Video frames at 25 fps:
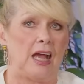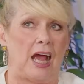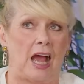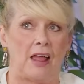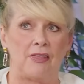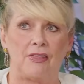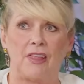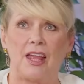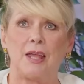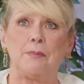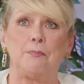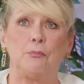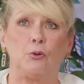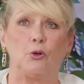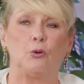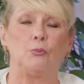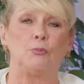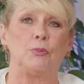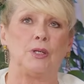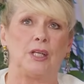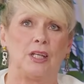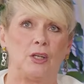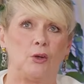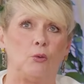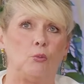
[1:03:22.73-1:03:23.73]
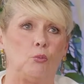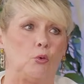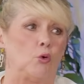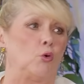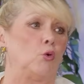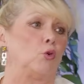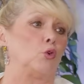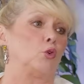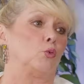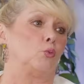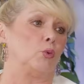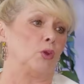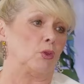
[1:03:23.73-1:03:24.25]
and they put me in a
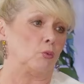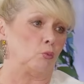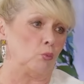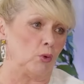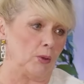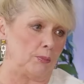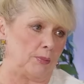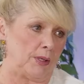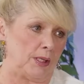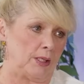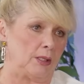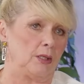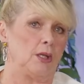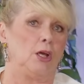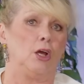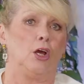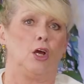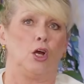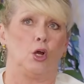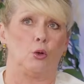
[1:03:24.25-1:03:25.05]
ward with women